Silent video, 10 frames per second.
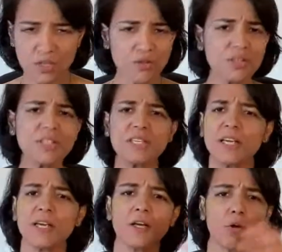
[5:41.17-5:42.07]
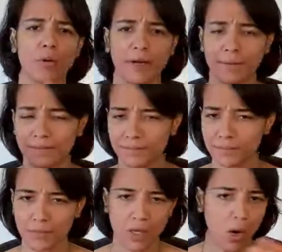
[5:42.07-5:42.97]
So you're just taking it
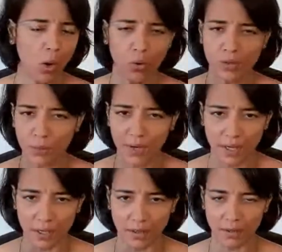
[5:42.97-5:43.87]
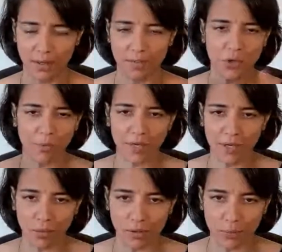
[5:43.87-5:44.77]
all the way in, absorbing
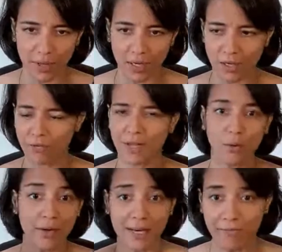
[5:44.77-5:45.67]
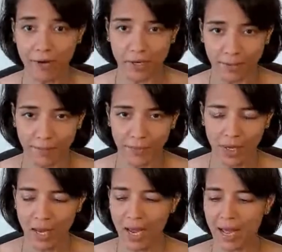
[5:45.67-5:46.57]
it all the way in without any filter.
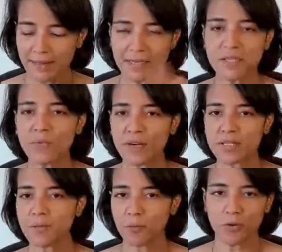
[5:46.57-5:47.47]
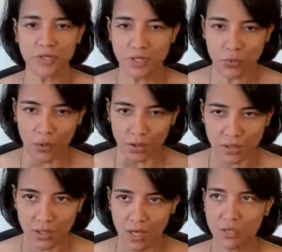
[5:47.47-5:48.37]
And that's the way our subconscious
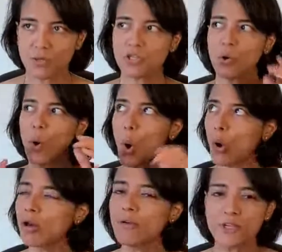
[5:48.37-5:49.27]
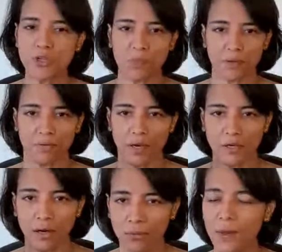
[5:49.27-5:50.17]
works. So it's always open while
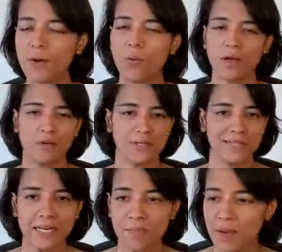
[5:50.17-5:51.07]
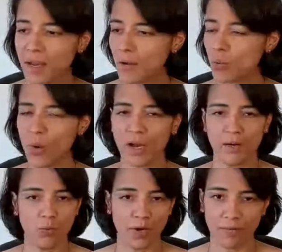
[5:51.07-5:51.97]
you're awake, while you're sleeping,
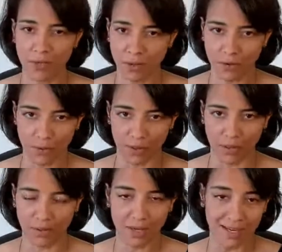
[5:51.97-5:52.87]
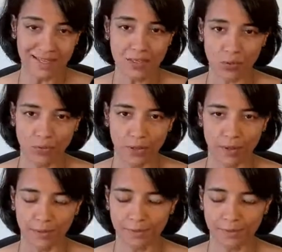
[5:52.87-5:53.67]
while whatever you're doing. There is no filter.